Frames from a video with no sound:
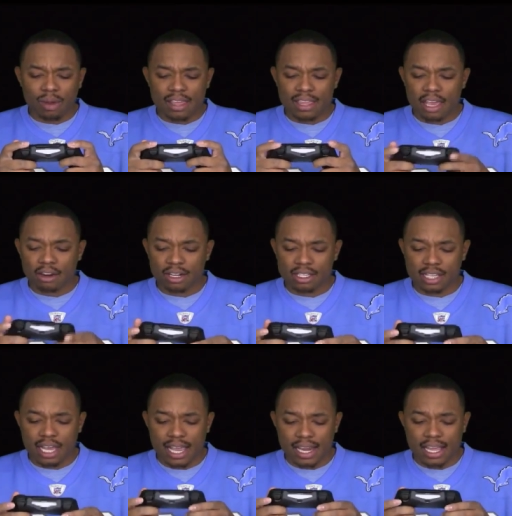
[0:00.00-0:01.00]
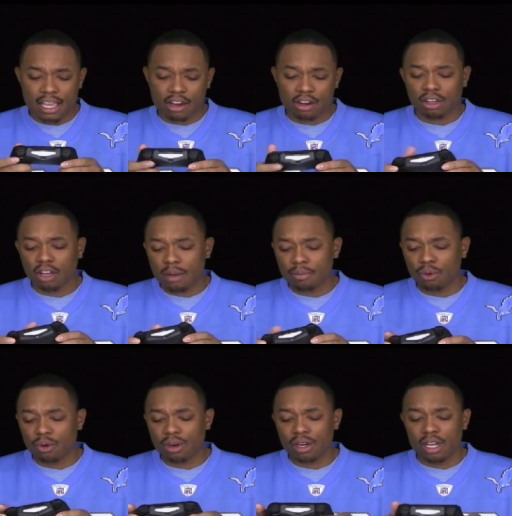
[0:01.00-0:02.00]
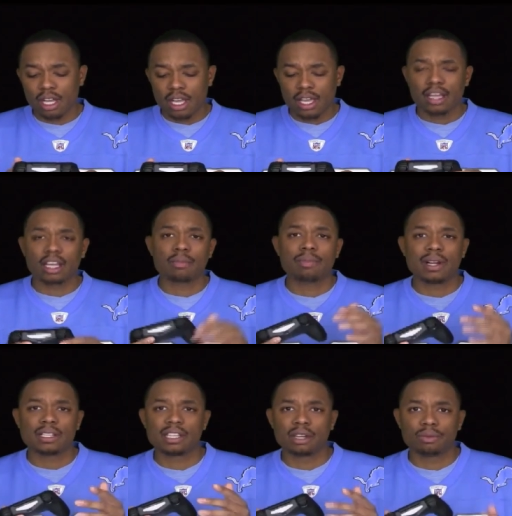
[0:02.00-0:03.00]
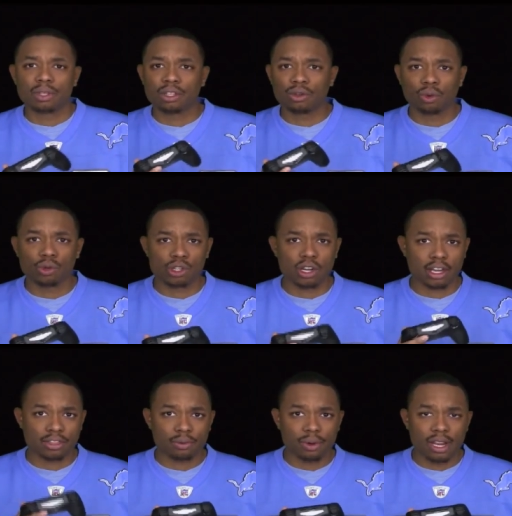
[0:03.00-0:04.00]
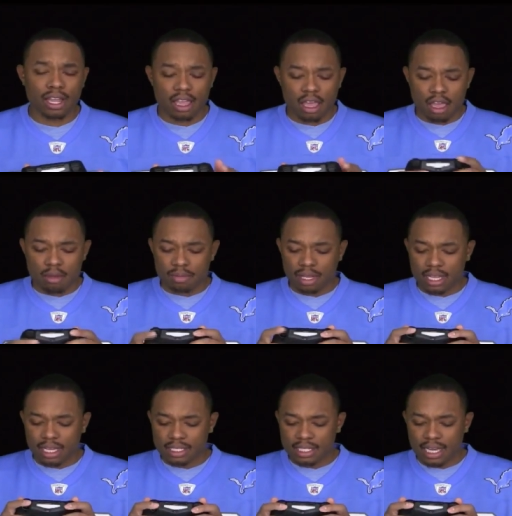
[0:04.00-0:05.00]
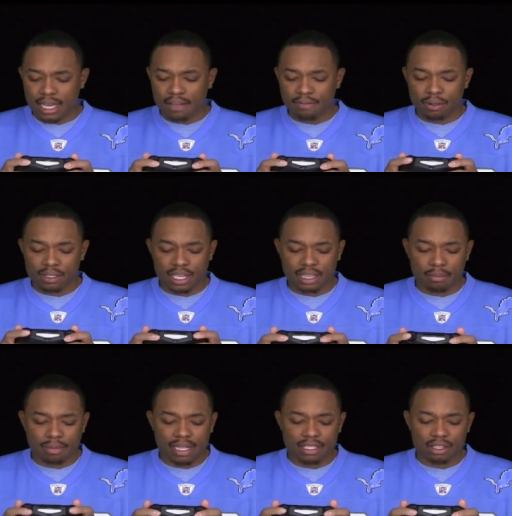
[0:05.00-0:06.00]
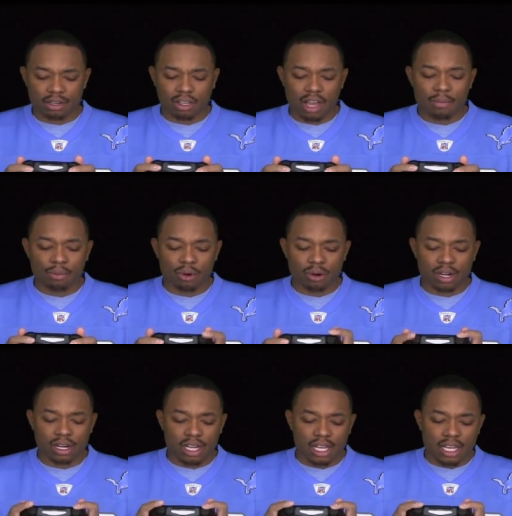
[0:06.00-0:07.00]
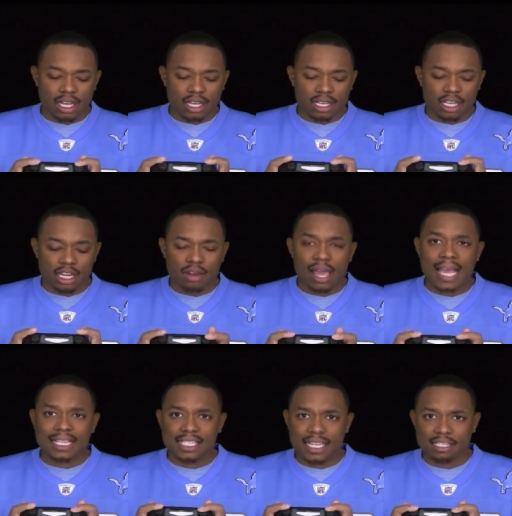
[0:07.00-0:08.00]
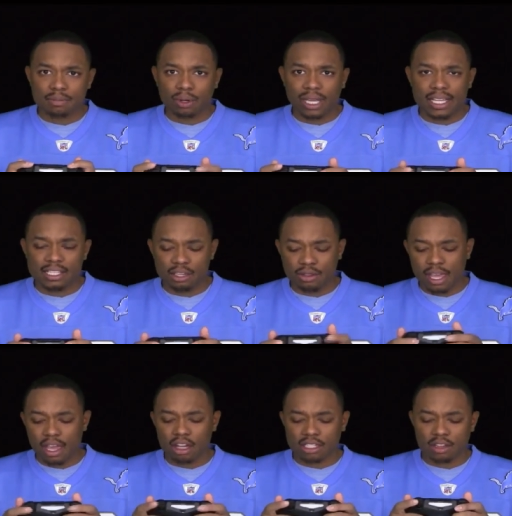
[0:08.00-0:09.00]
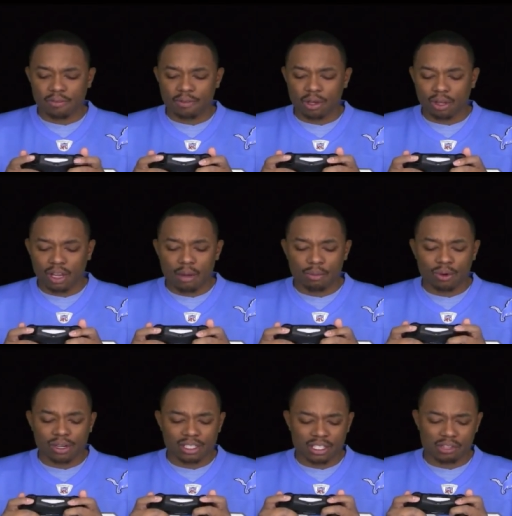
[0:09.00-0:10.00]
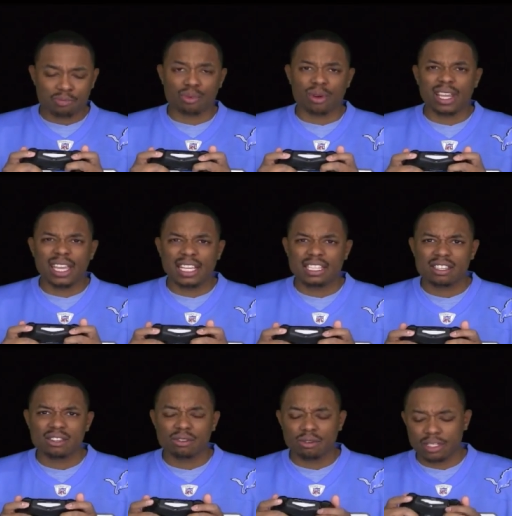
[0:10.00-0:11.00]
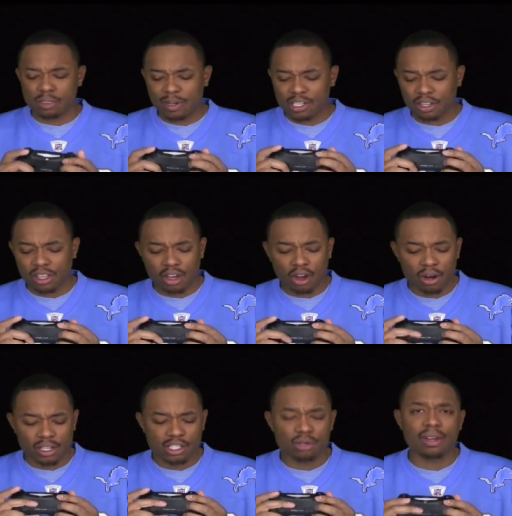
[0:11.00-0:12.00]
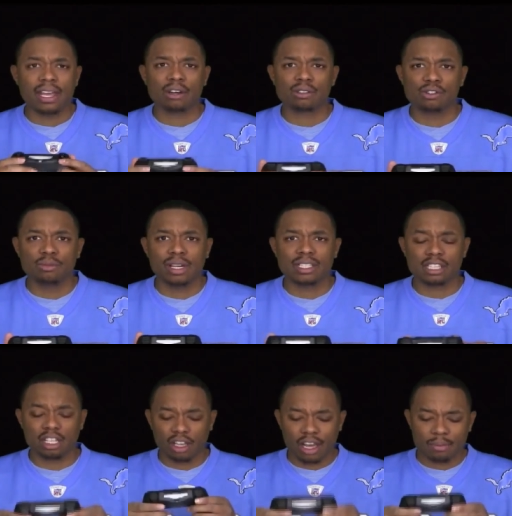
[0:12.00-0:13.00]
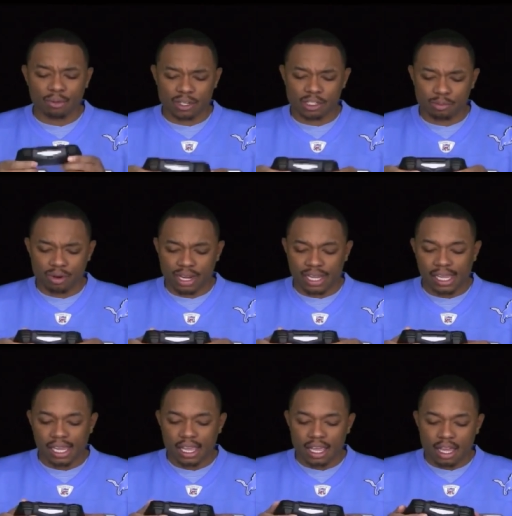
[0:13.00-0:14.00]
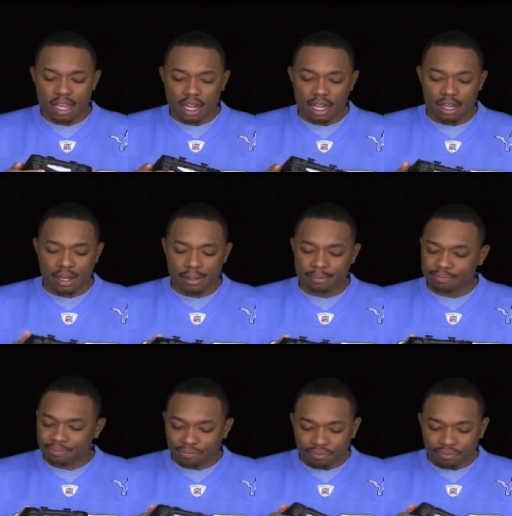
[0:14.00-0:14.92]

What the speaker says: way they are designed here a lot more in comparison with the DualShock 3 because it feels like the buttons are a lot more, accessible to get to. They also feel a lot more springy too, especially the R2 and L2 buttons, a lot more springy. And